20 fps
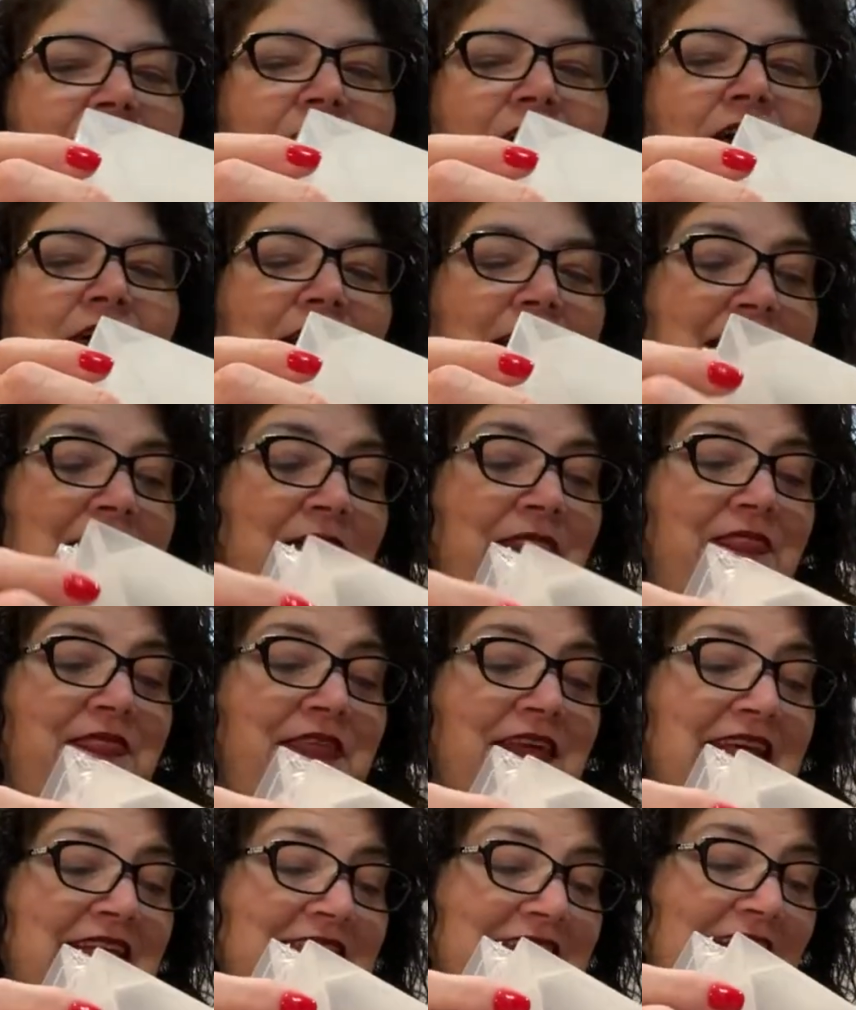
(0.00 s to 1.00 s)
Okay, now
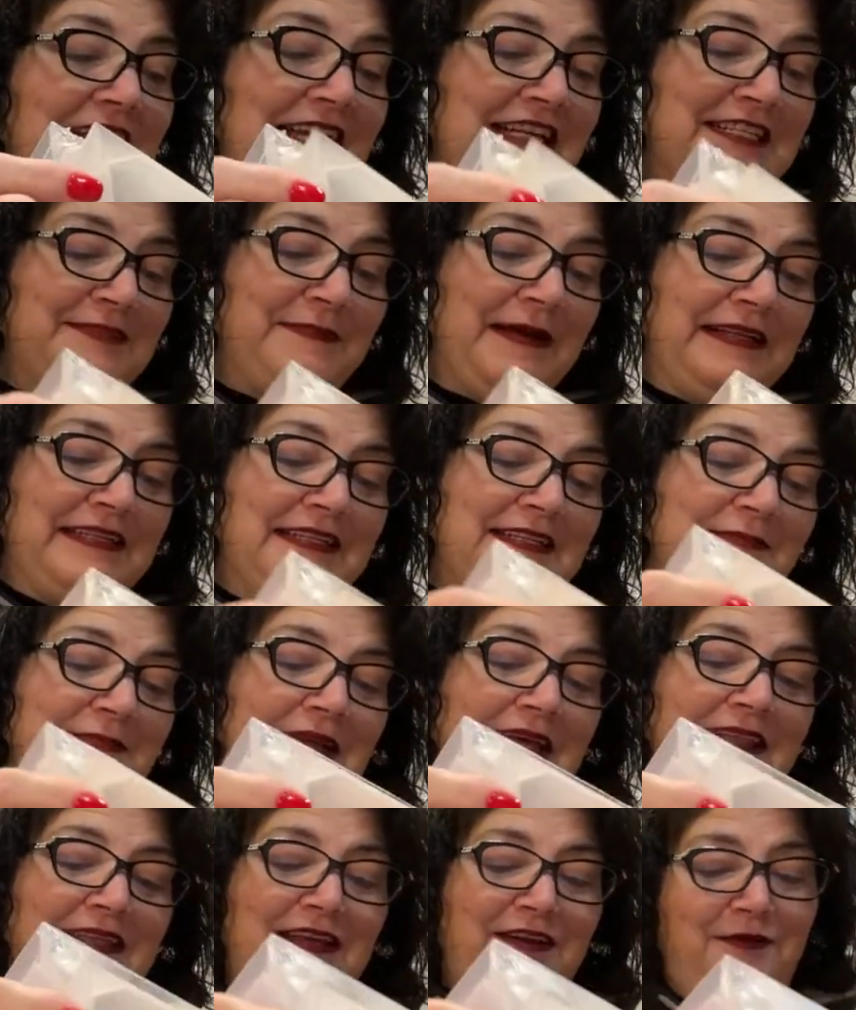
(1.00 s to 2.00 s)
this I expected to be
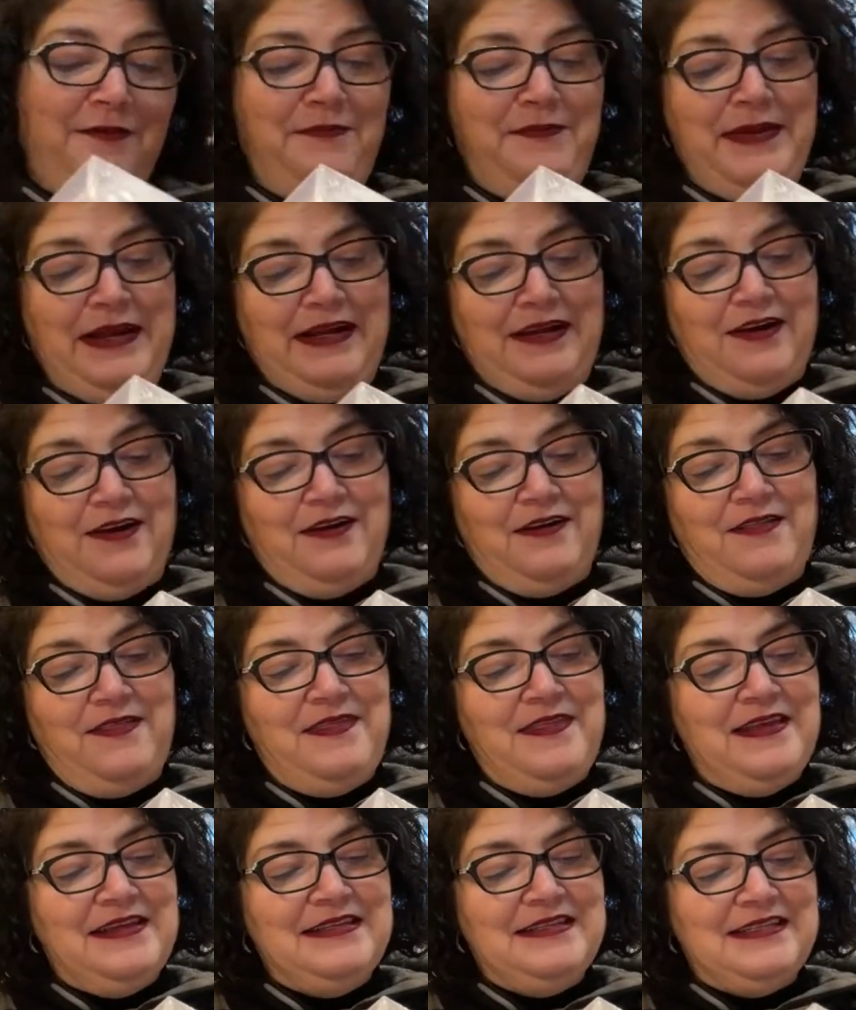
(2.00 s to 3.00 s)
a little bigger.
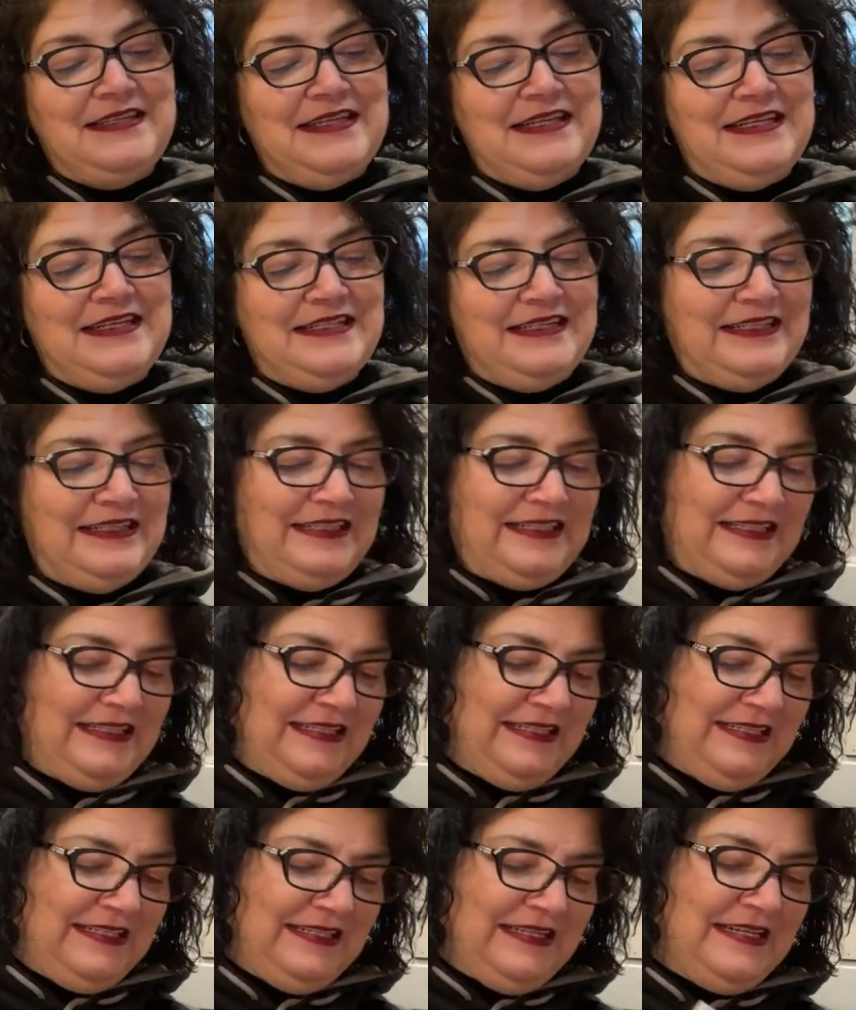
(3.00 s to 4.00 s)
This is
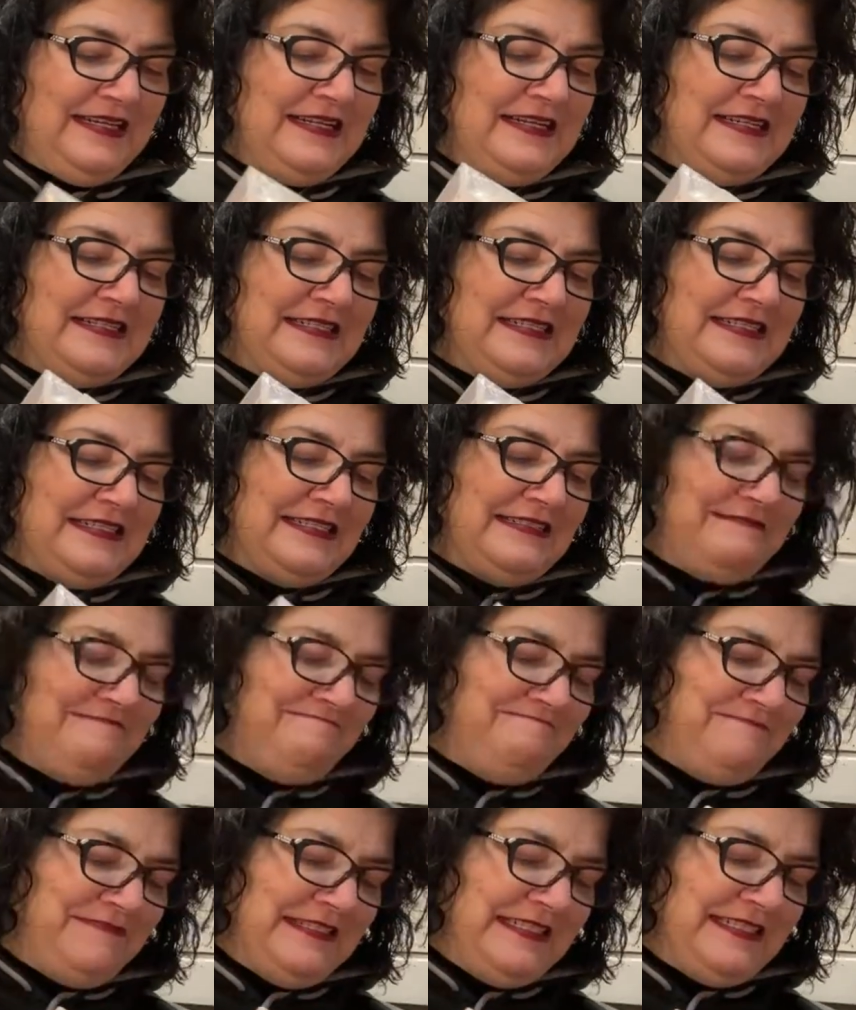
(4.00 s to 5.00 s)
a
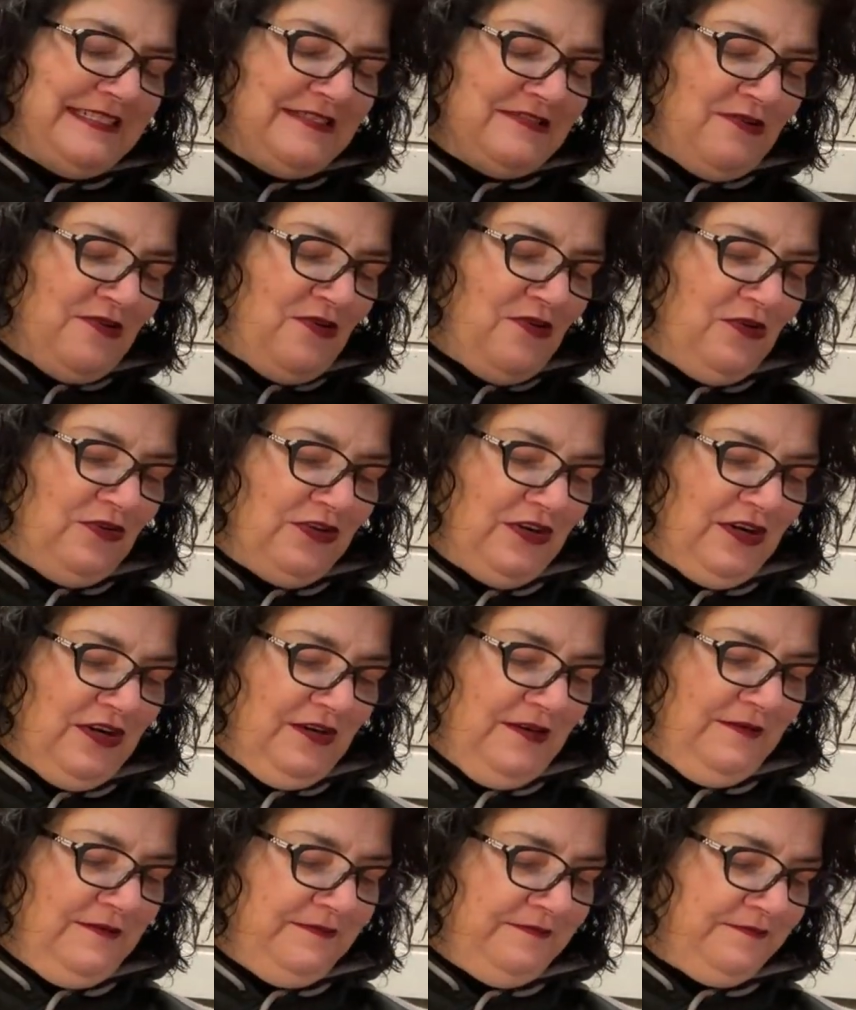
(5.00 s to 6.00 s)
pin holder
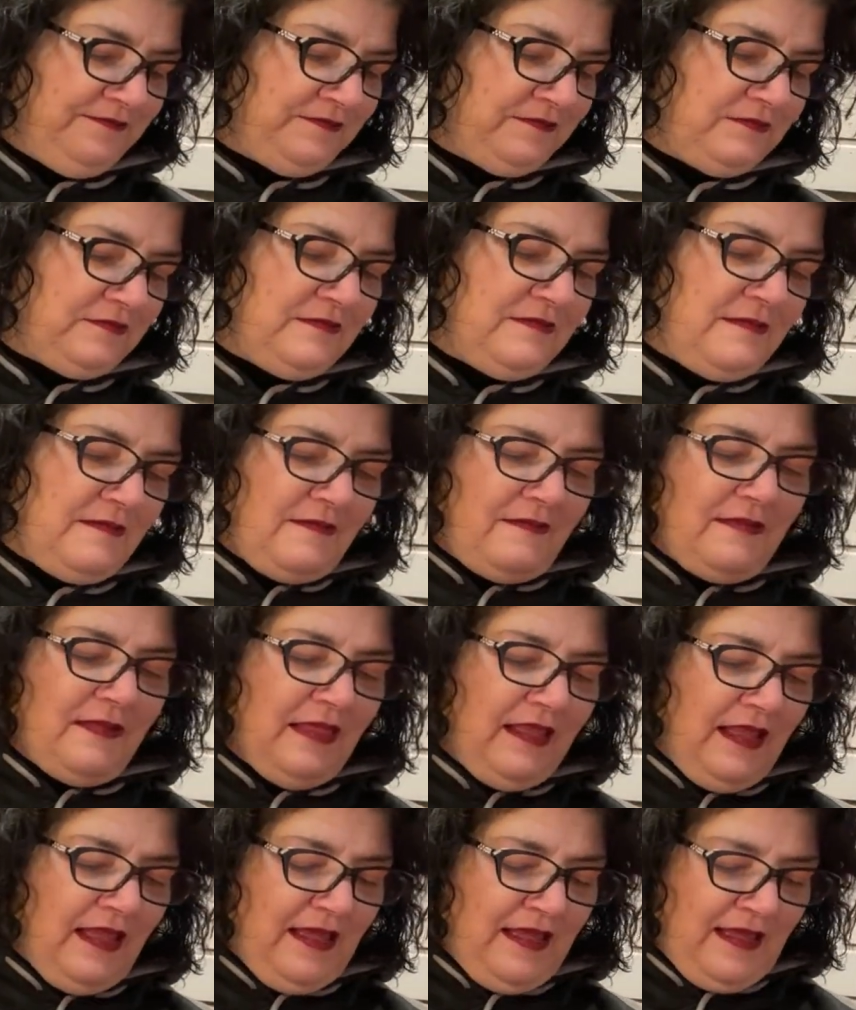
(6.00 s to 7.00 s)

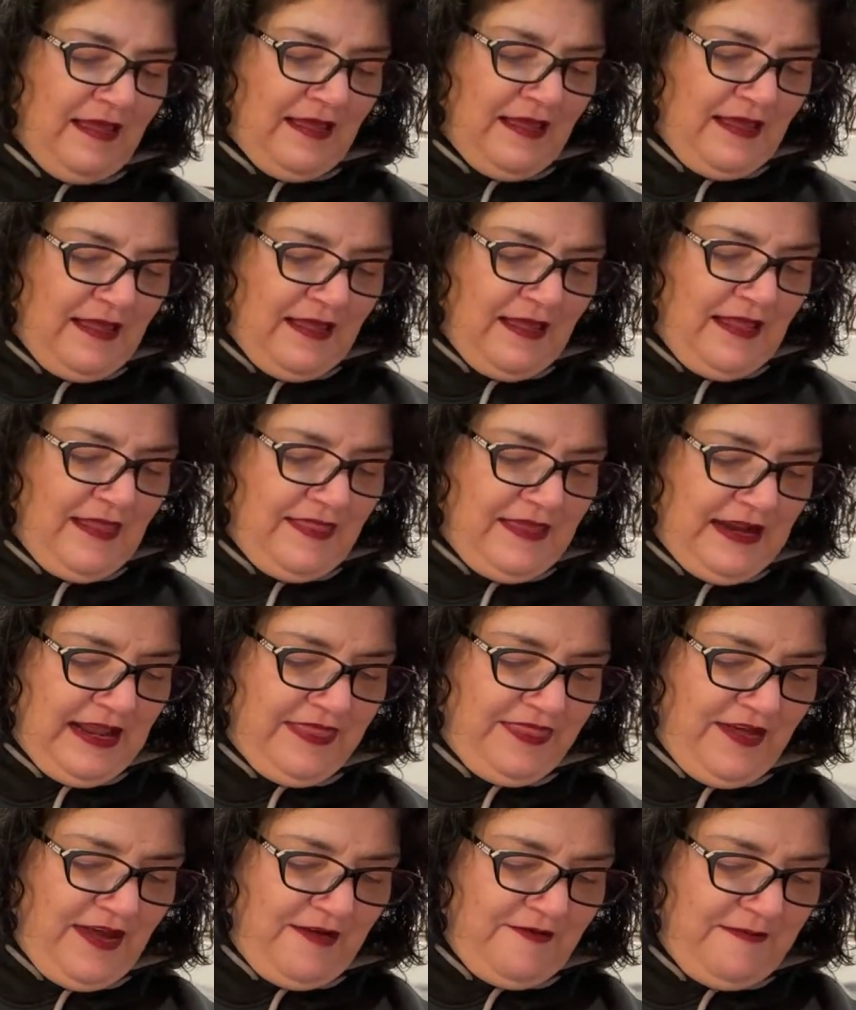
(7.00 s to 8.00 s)
that I
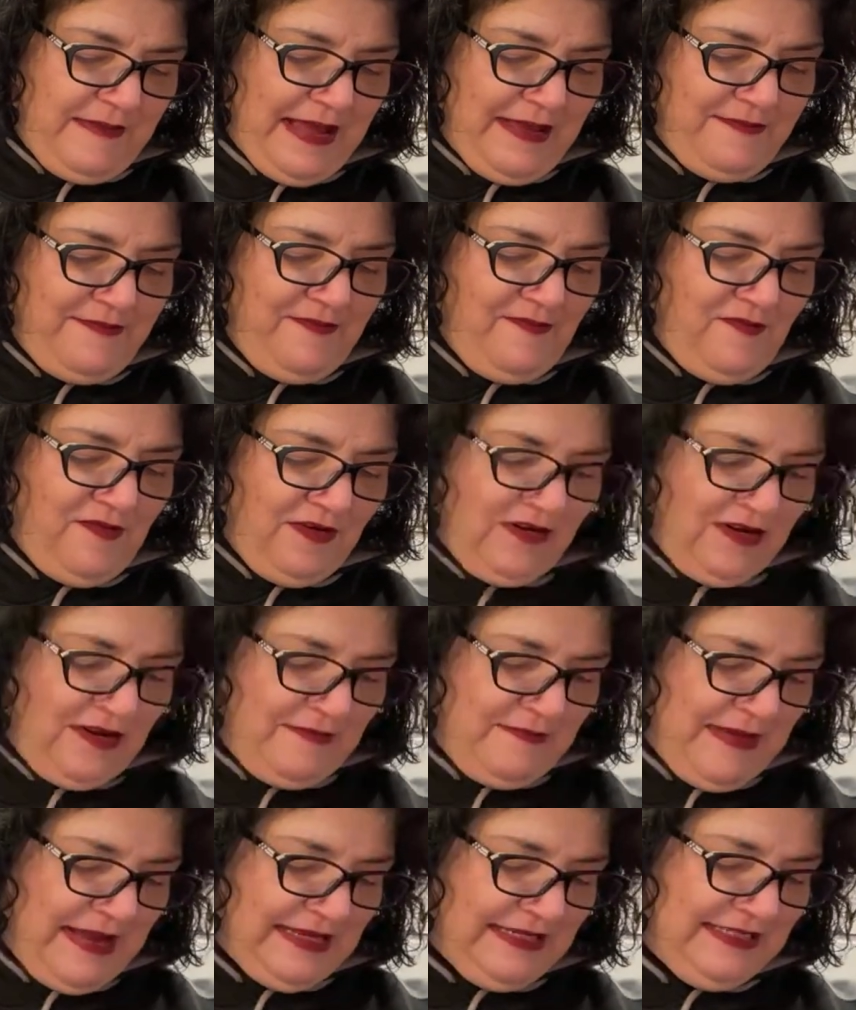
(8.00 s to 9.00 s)
thought might work on
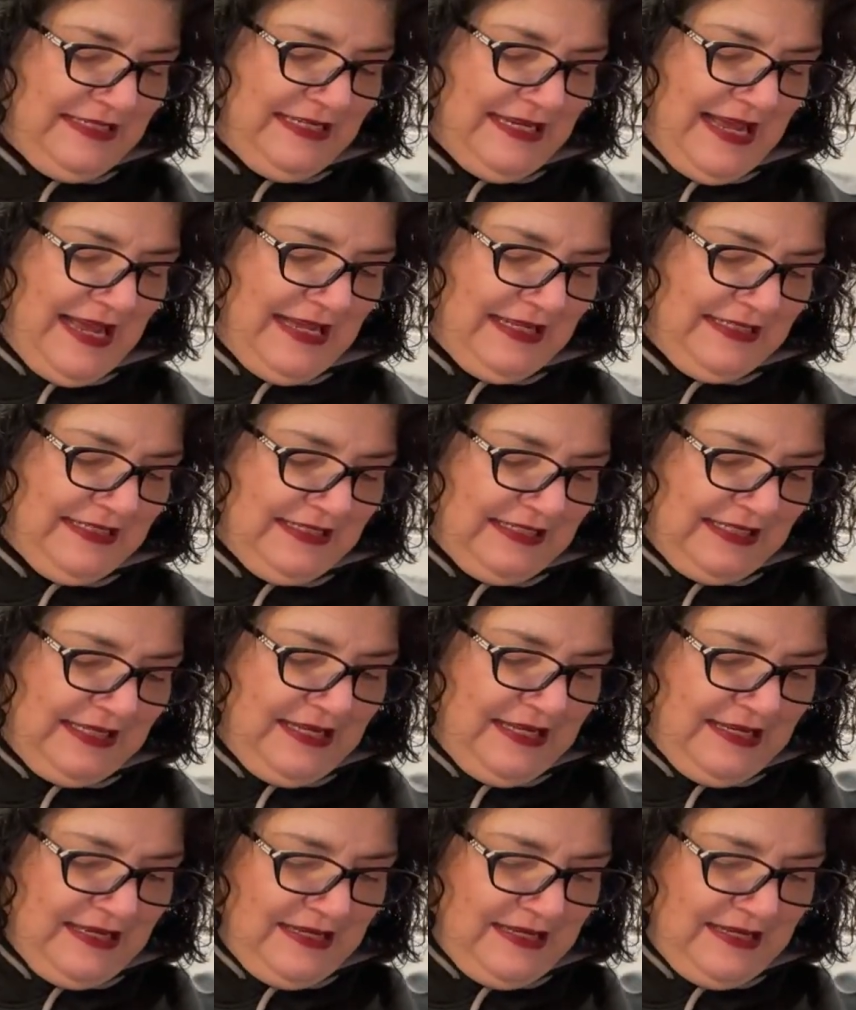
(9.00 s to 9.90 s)
my desk.